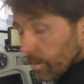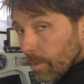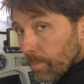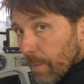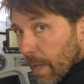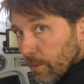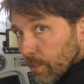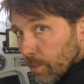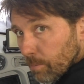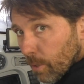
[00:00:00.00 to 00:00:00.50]
The
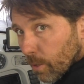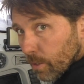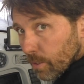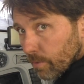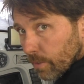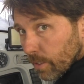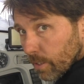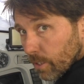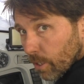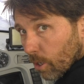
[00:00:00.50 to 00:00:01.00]
mounting
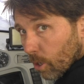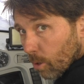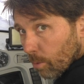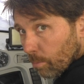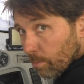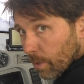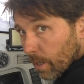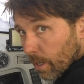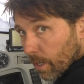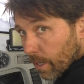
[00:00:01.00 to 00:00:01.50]
bolts for this
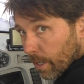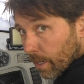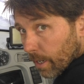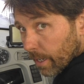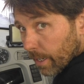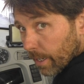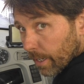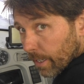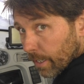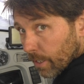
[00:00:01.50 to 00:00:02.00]
helm
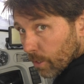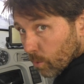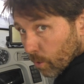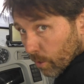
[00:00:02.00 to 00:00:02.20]
are a